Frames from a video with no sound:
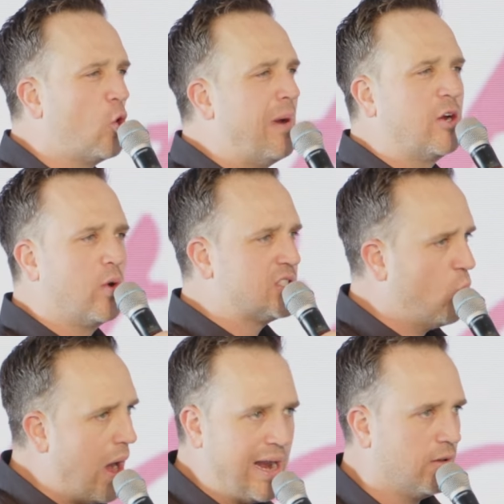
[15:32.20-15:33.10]
by Chris
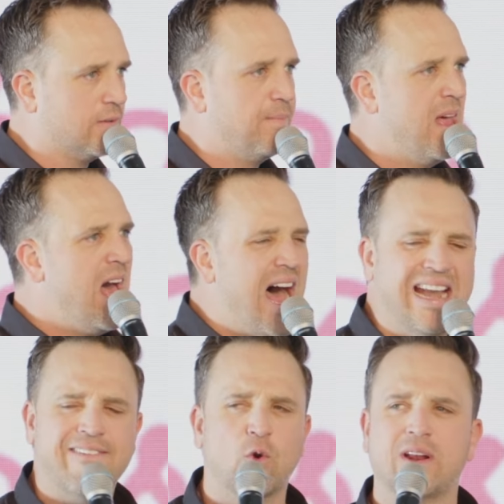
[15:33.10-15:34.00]
Wild. I
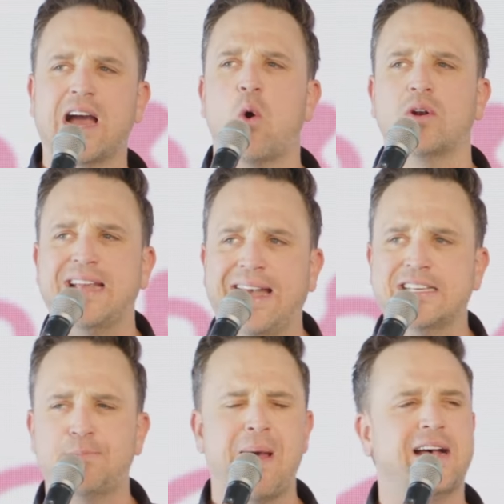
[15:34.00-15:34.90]
never would have got ordained
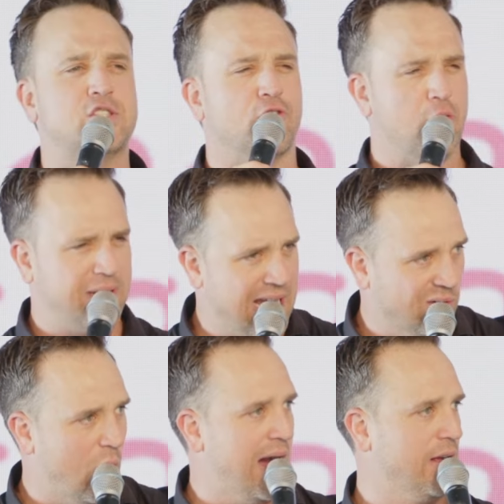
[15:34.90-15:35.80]
as a pastor from Ken
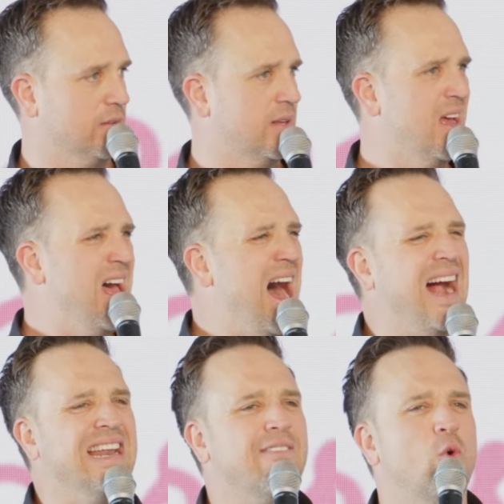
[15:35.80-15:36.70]
Wild.
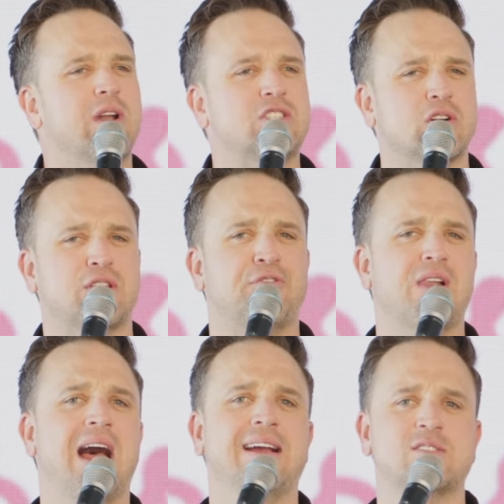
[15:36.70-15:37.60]
I never would have took the
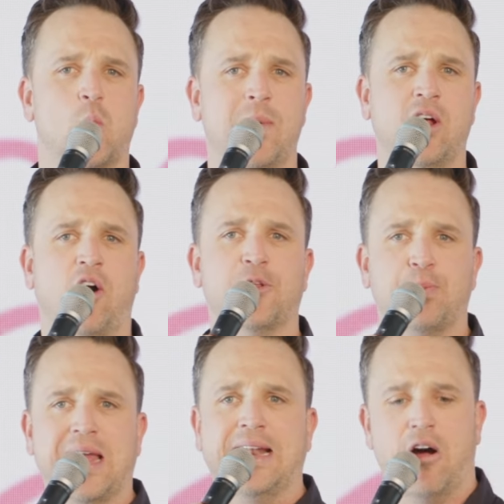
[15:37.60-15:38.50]
flyest woman on the
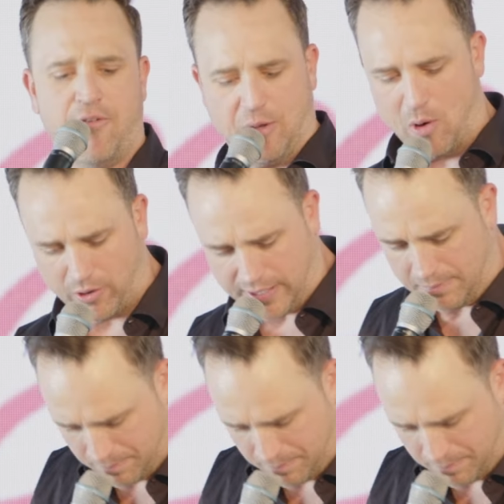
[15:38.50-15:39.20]
planet off the market.